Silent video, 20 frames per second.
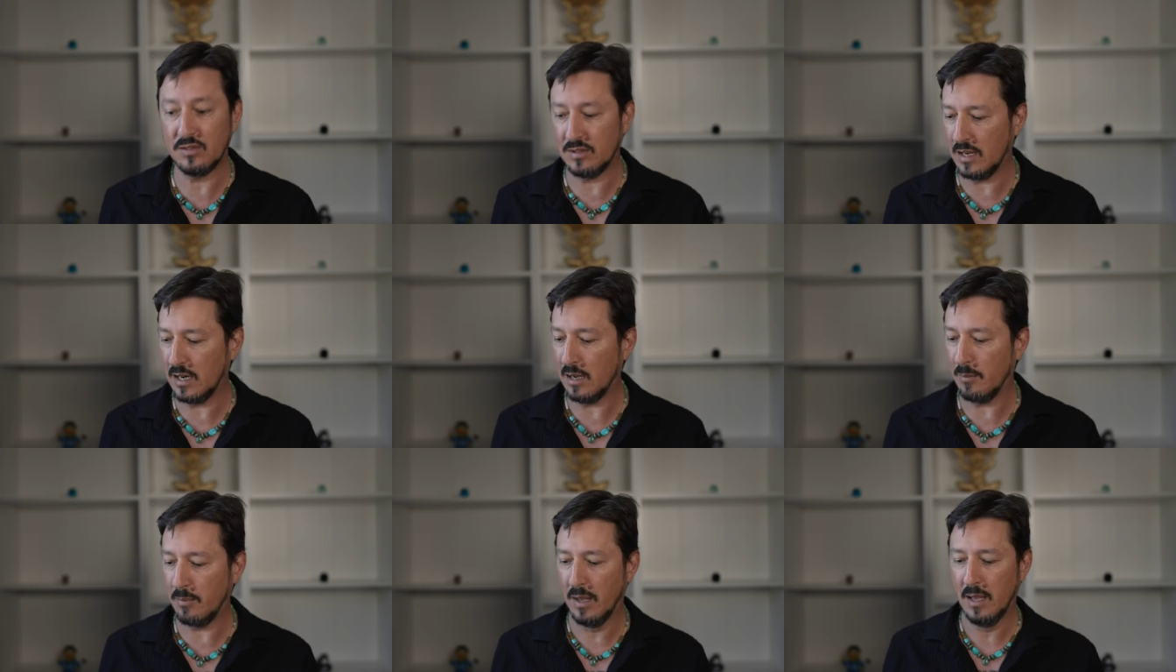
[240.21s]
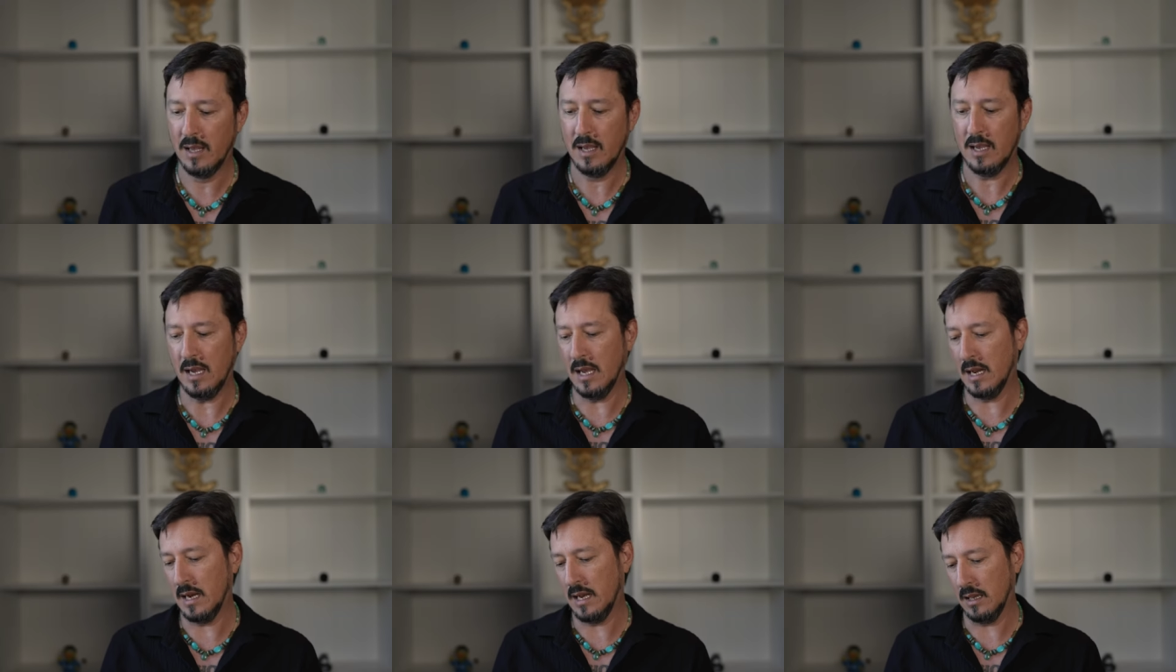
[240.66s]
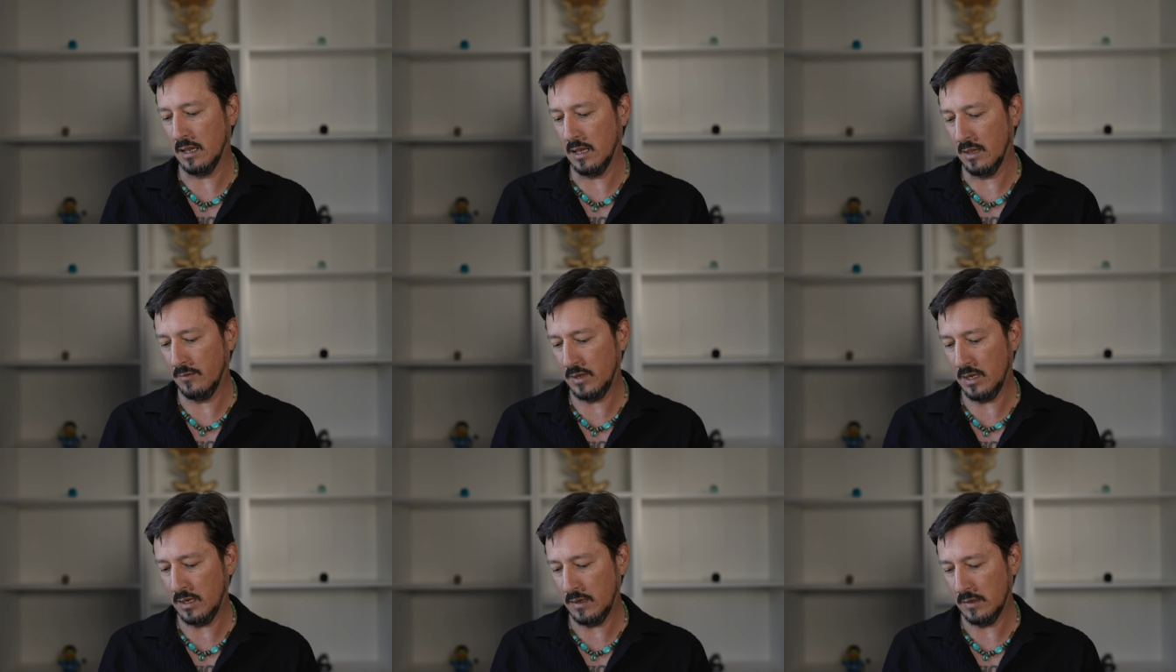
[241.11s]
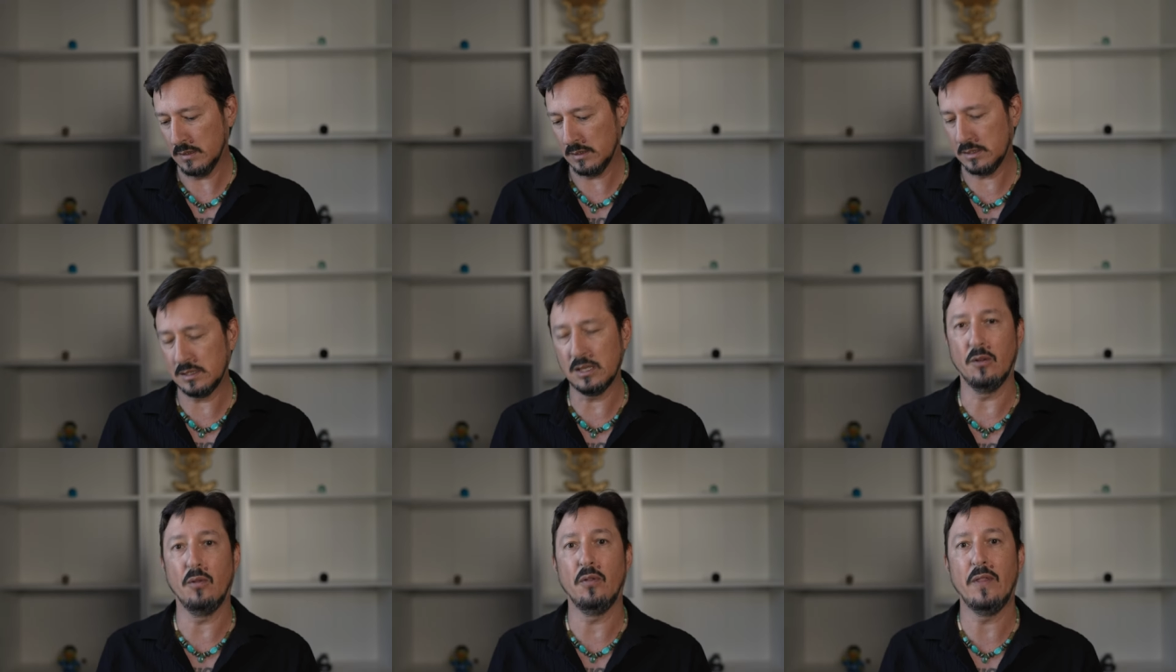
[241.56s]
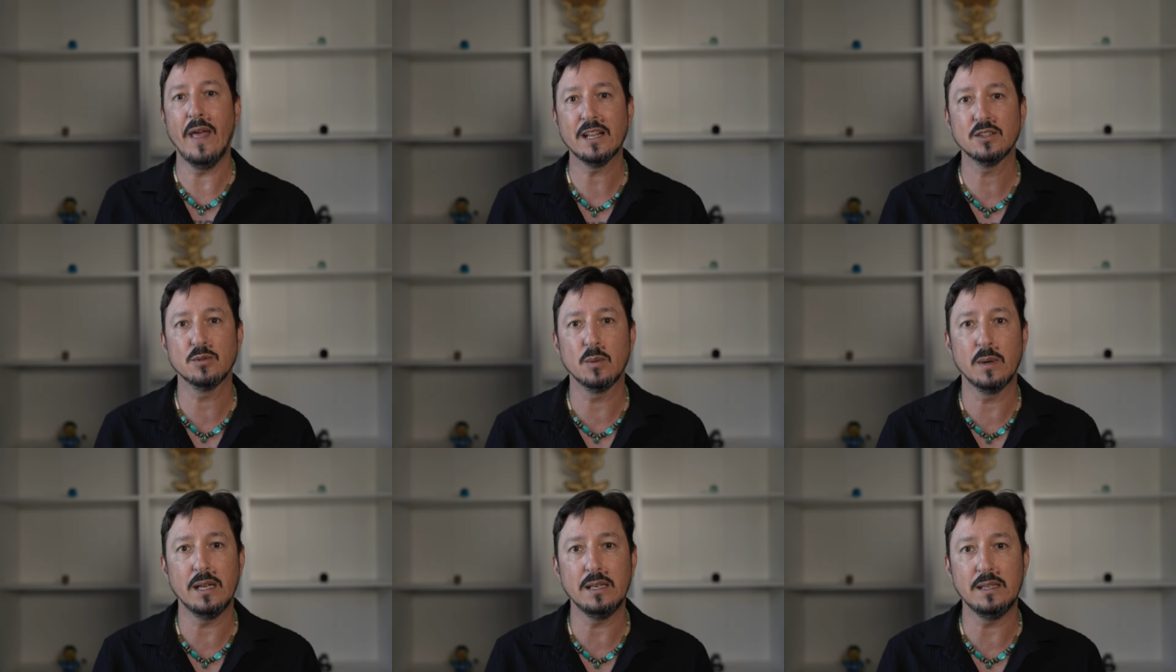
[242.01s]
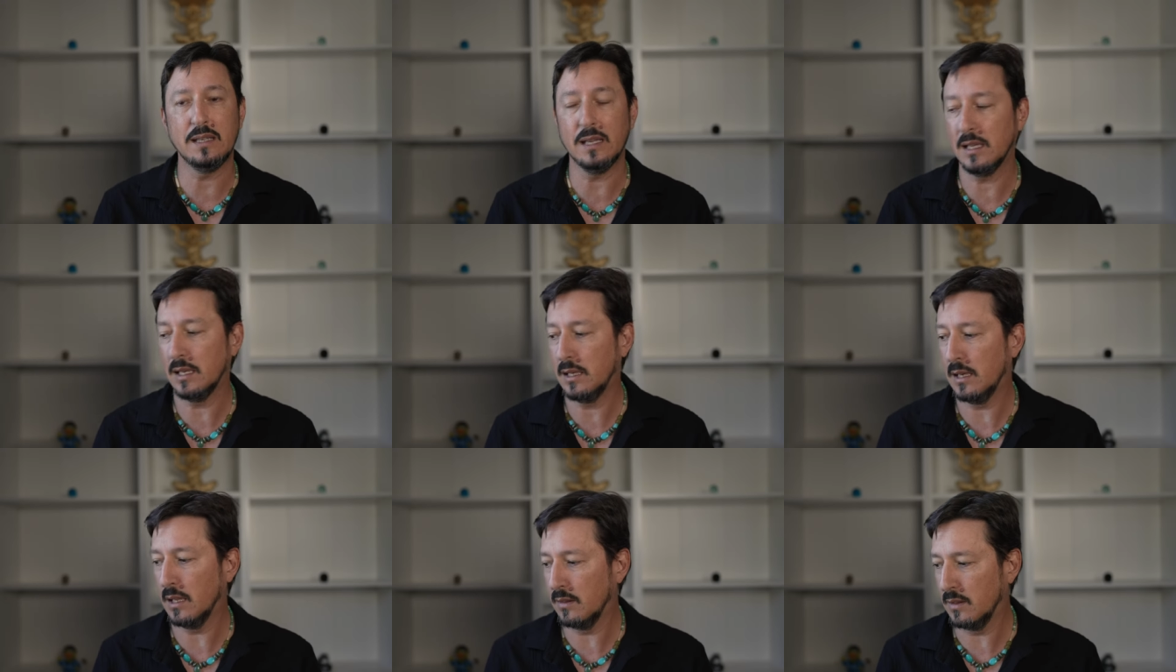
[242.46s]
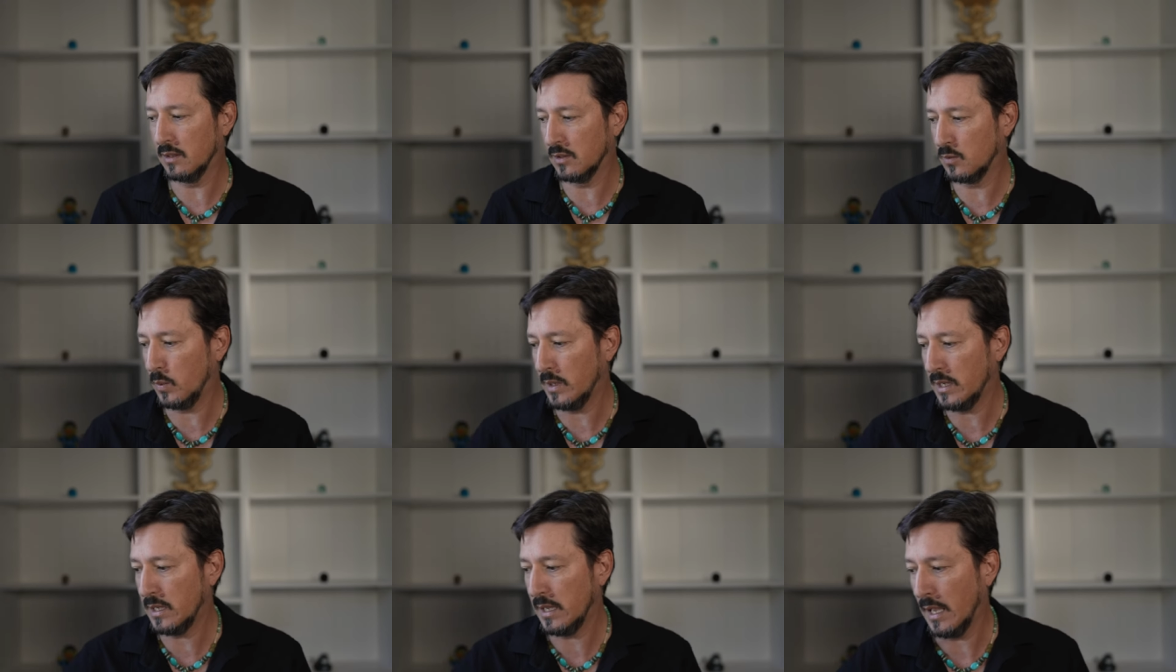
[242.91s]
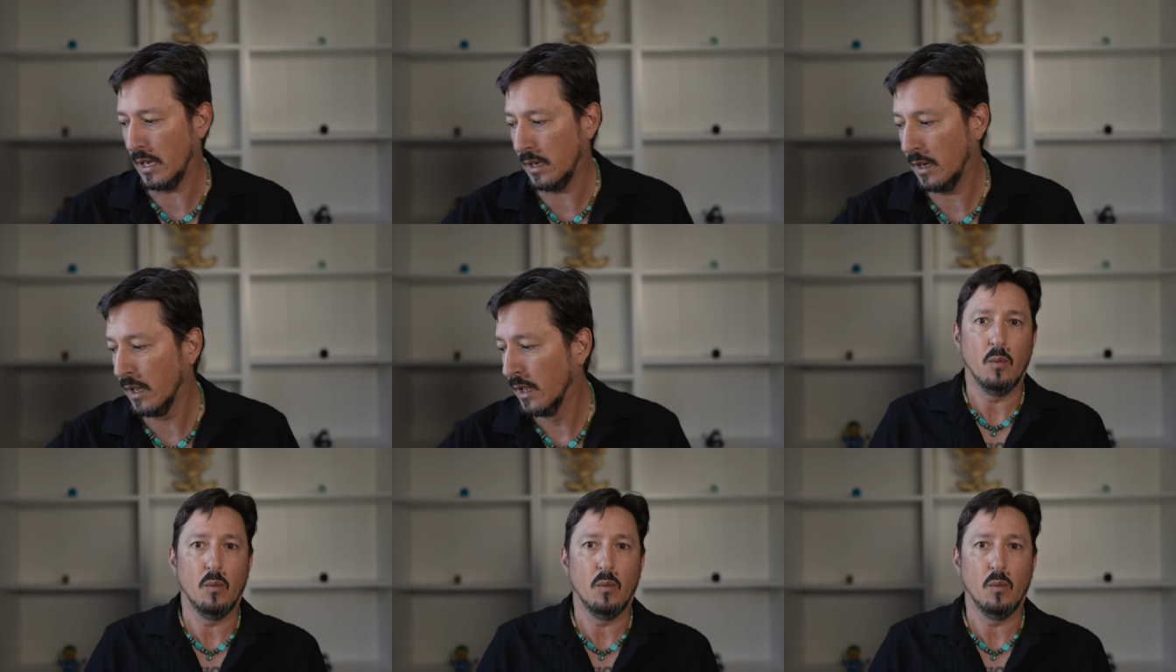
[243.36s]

setup and I loved it. So that's what I did this weekend.